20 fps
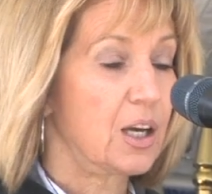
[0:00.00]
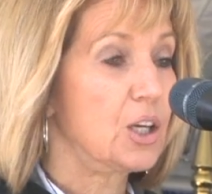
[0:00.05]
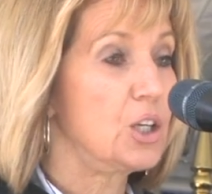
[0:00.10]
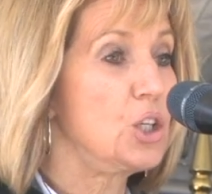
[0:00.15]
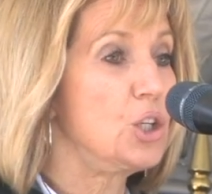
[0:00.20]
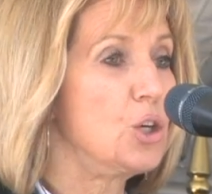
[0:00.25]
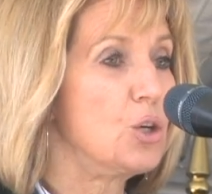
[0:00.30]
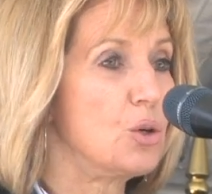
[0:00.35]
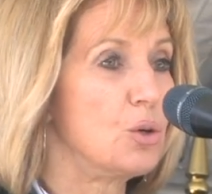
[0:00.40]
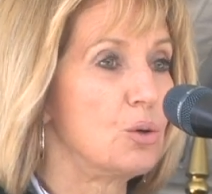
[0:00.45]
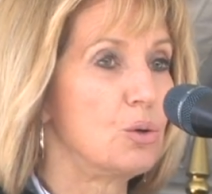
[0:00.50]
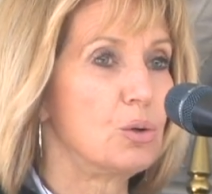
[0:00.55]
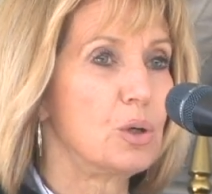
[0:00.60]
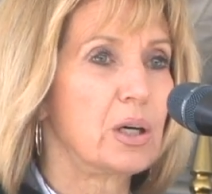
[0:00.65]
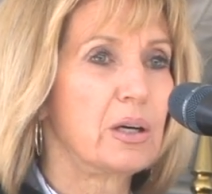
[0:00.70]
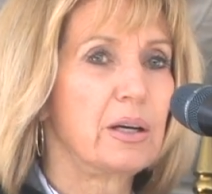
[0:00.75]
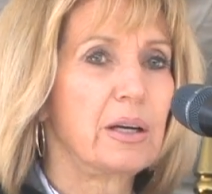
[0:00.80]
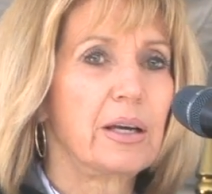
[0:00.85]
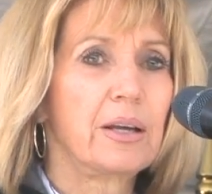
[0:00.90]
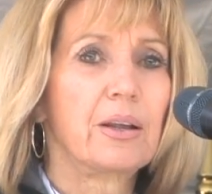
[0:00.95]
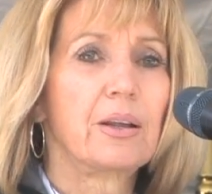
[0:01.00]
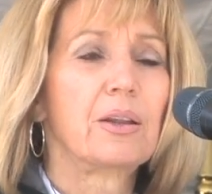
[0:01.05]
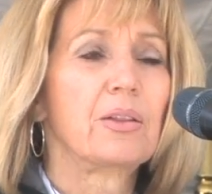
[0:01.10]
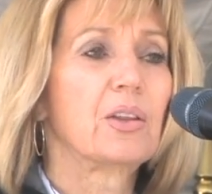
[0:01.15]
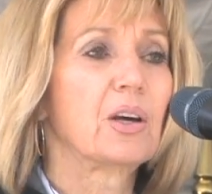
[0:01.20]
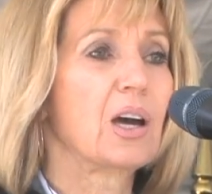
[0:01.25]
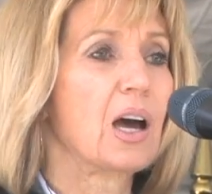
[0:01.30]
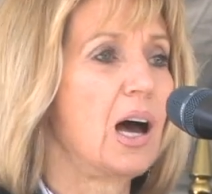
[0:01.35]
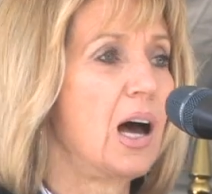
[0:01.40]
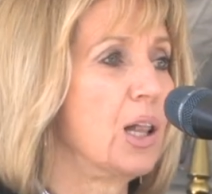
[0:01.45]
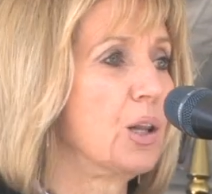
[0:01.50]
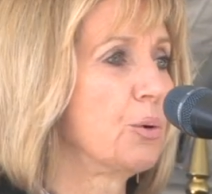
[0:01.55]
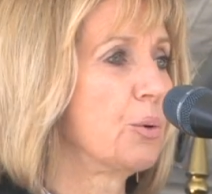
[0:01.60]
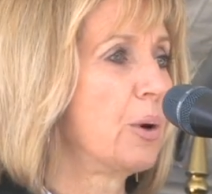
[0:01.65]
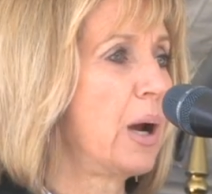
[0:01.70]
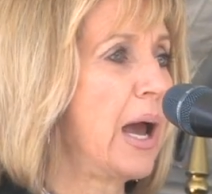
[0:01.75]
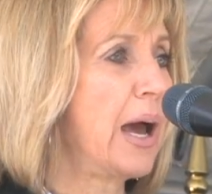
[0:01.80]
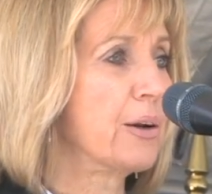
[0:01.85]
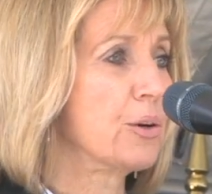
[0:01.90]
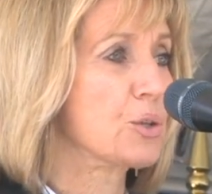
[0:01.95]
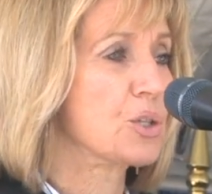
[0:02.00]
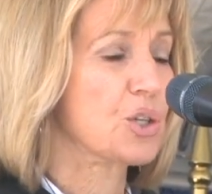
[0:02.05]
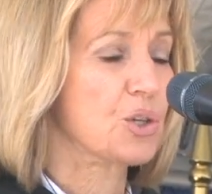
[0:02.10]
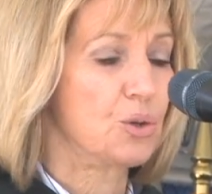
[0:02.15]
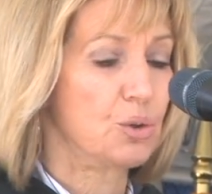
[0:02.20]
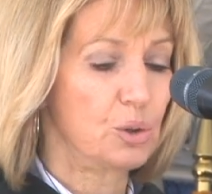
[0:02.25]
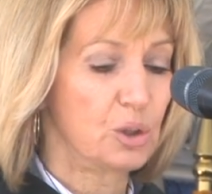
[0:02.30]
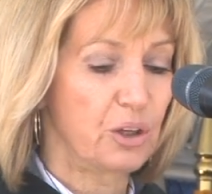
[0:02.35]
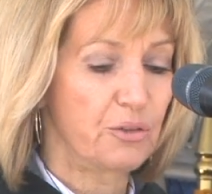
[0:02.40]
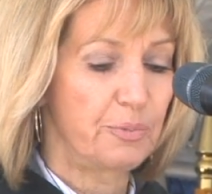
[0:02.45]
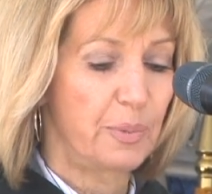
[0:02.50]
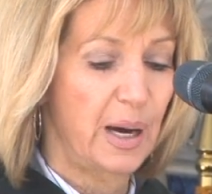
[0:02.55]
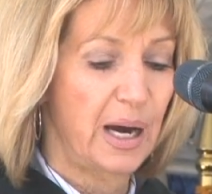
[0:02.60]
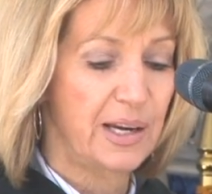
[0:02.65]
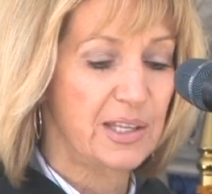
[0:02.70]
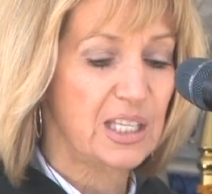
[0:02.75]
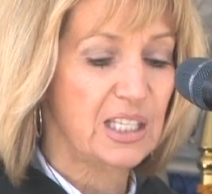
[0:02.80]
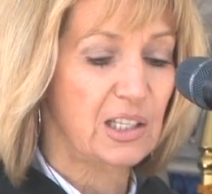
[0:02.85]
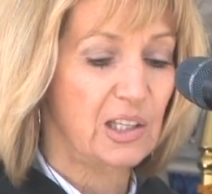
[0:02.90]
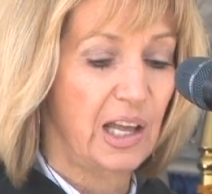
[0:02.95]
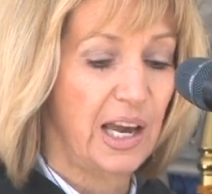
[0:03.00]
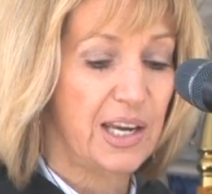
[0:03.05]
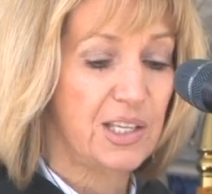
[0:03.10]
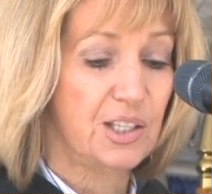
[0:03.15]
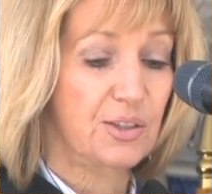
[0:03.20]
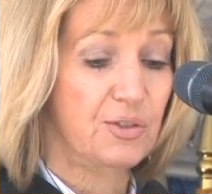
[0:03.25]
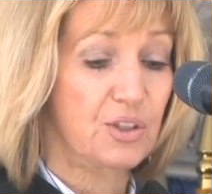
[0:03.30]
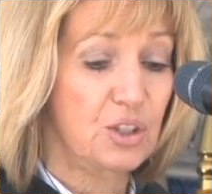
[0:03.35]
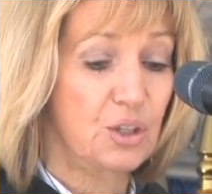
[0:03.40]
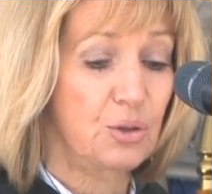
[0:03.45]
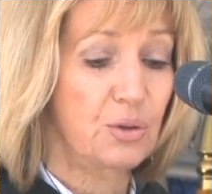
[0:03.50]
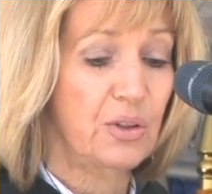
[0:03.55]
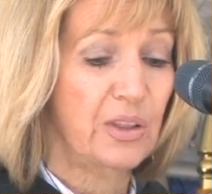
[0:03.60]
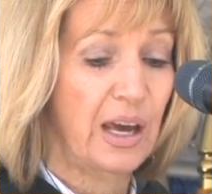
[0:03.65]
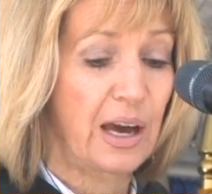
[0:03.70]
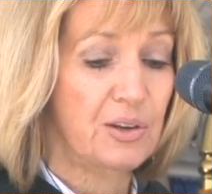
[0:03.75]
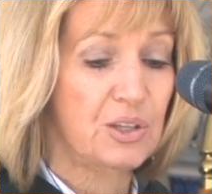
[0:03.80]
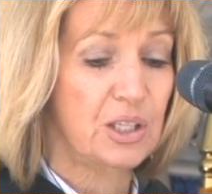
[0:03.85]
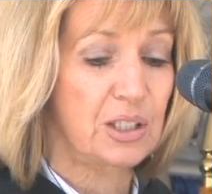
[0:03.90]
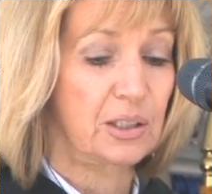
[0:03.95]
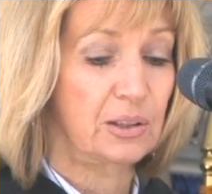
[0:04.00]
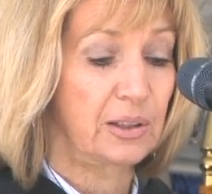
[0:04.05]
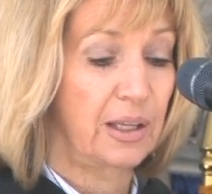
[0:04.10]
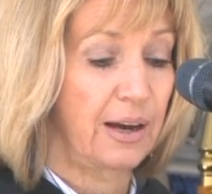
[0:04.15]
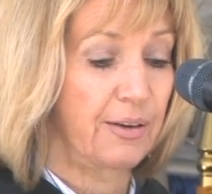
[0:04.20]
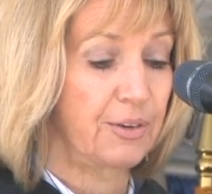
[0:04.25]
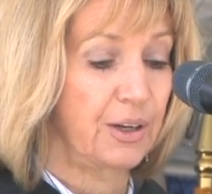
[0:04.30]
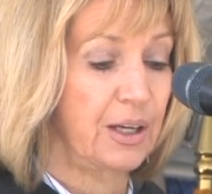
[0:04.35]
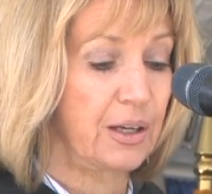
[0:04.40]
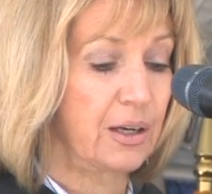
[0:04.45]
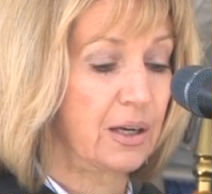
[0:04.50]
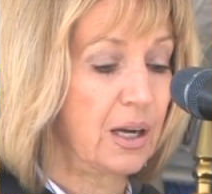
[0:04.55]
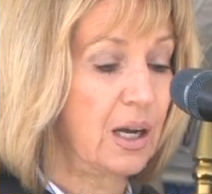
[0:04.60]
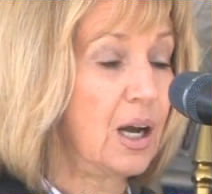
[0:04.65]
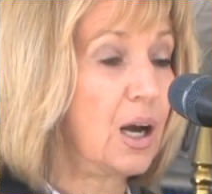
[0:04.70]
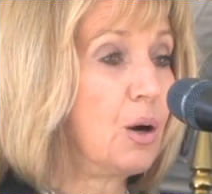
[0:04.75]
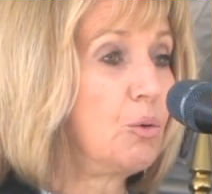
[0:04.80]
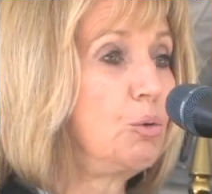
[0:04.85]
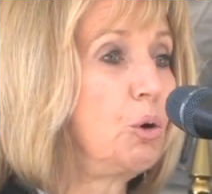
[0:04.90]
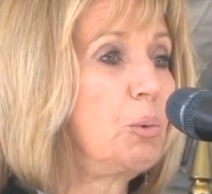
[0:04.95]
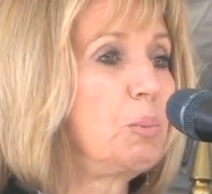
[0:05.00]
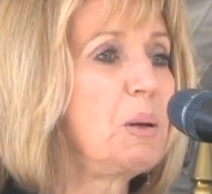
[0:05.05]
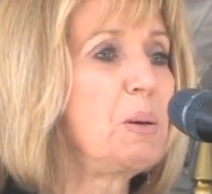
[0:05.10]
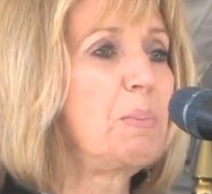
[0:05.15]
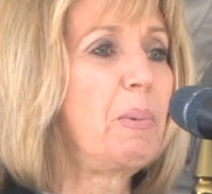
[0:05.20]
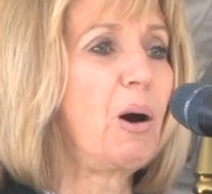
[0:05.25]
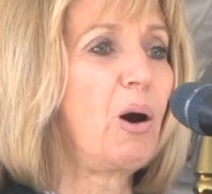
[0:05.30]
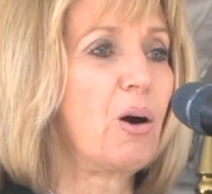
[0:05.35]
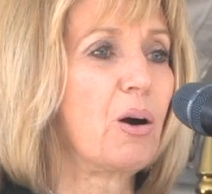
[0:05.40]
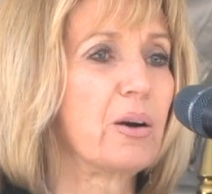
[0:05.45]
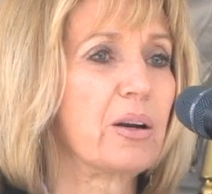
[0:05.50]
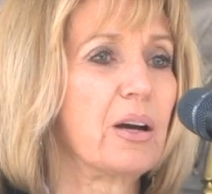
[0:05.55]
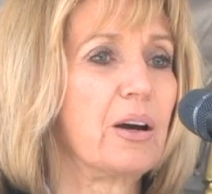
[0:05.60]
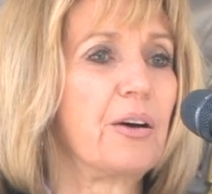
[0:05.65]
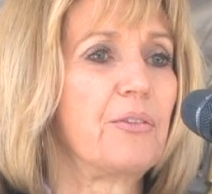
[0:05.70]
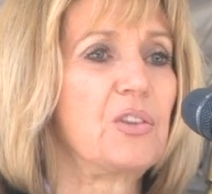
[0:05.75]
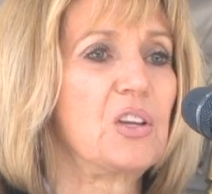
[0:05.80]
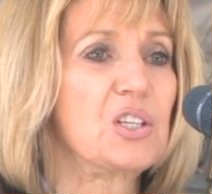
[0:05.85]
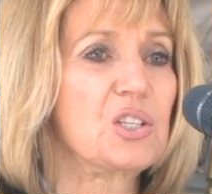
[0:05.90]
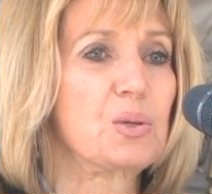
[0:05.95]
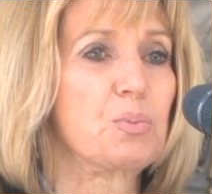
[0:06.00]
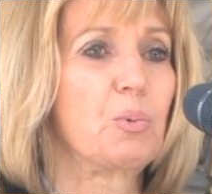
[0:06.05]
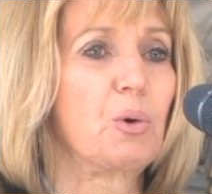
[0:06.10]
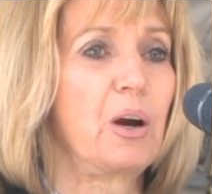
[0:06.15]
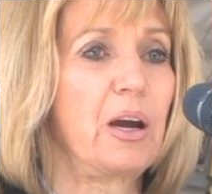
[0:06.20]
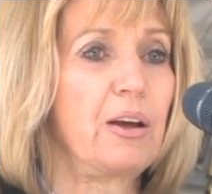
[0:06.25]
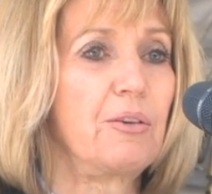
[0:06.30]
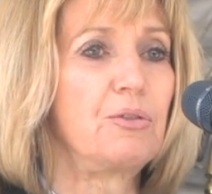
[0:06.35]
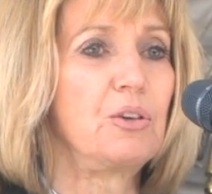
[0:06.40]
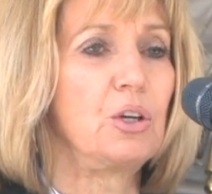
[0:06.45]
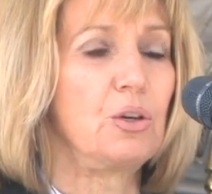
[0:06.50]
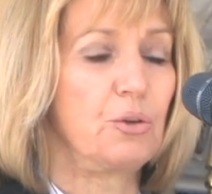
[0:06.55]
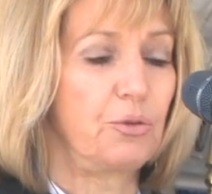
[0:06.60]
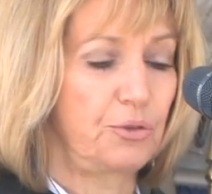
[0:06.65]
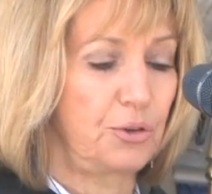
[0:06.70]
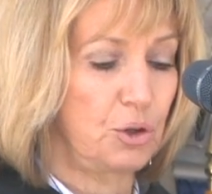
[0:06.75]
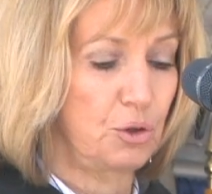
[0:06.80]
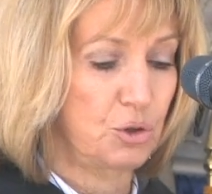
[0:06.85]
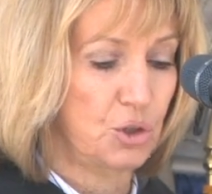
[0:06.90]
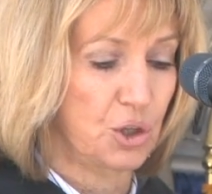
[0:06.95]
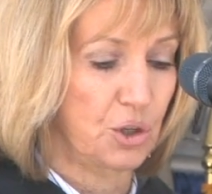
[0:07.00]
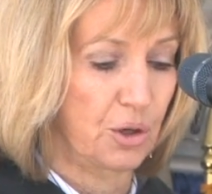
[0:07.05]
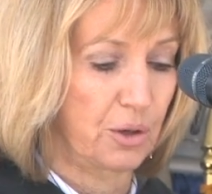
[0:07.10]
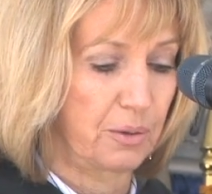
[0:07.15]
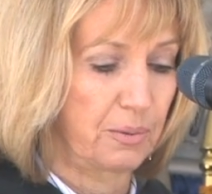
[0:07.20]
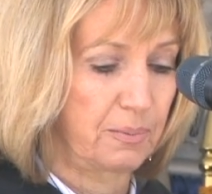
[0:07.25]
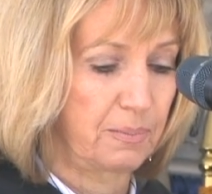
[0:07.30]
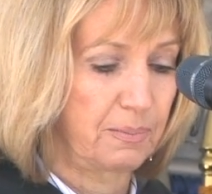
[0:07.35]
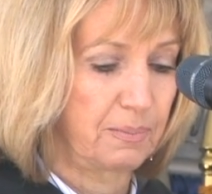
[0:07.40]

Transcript: You, the Colorado School of Mines class of 2011, will be part of this brave new future.